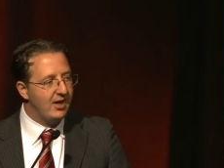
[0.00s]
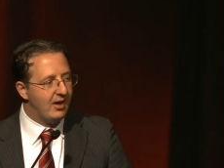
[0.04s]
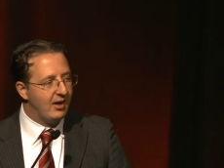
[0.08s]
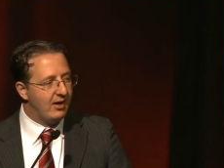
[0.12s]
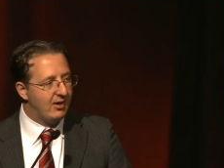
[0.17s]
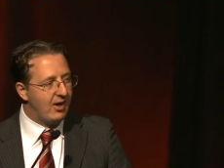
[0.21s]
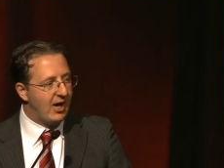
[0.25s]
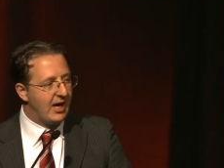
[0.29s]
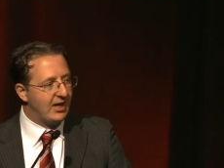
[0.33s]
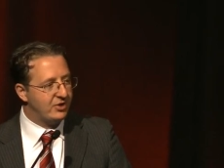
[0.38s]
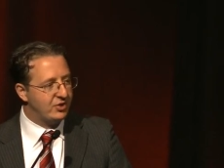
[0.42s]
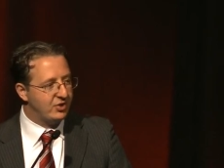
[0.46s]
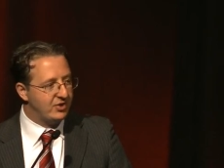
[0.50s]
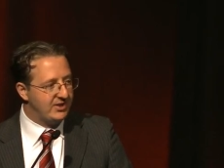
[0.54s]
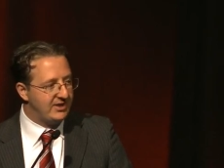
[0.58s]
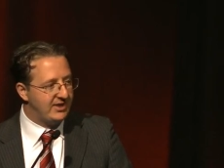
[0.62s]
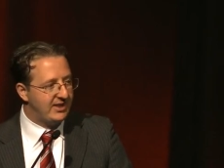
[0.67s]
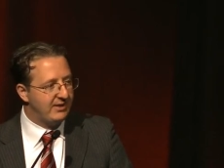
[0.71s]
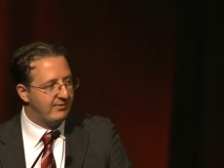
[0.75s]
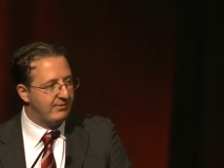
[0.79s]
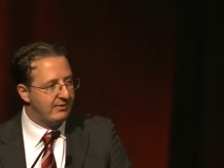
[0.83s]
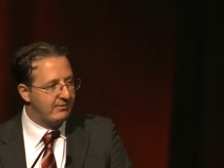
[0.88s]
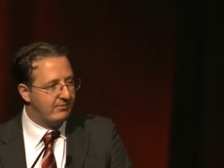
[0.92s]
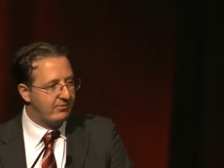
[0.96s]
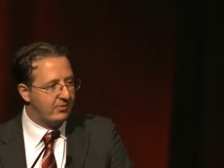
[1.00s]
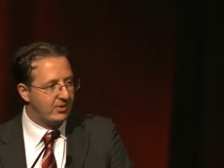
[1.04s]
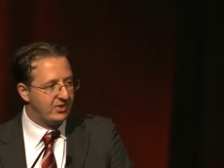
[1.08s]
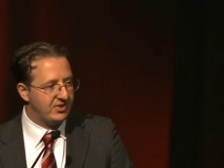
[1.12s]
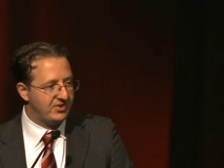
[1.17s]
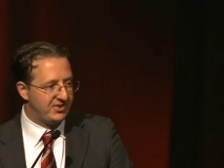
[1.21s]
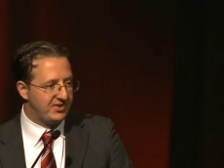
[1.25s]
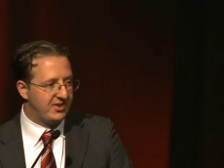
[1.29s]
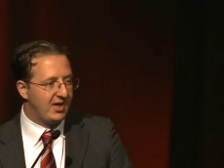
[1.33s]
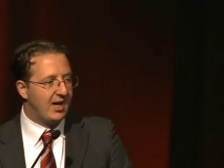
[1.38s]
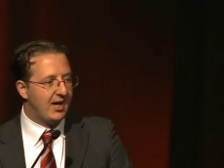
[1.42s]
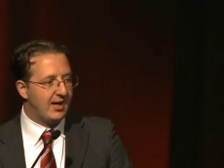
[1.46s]
are actually giving for a
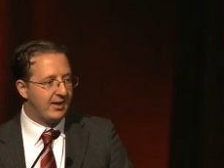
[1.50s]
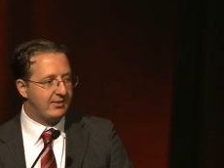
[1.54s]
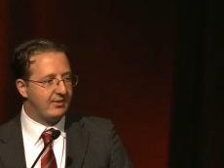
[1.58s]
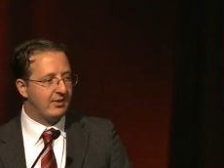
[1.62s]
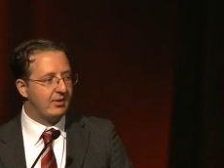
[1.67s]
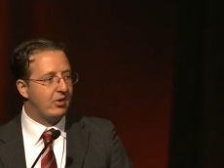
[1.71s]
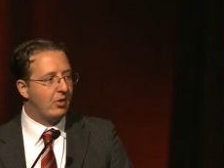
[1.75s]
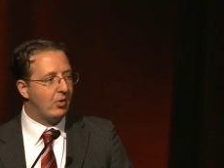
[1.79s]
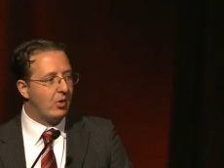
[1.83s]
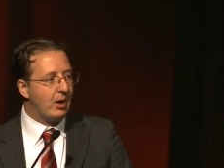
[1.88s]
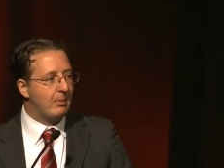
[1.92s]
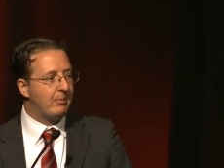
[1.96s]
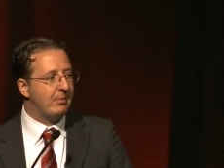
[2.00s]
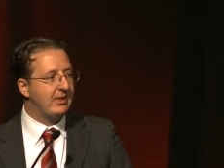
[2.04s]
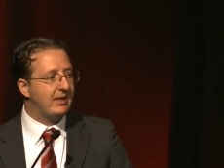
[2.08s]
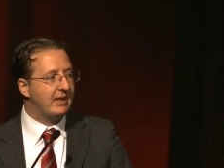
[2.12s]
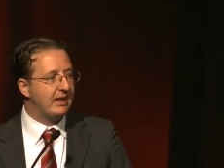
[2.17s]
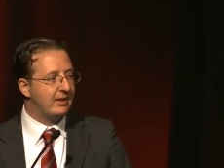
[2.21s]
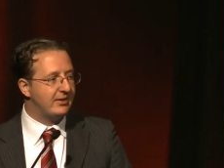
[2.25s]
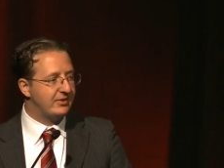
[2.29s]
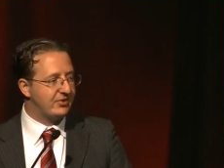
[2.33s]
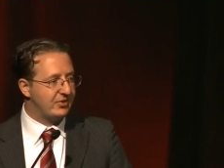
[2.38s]
stock to go up there.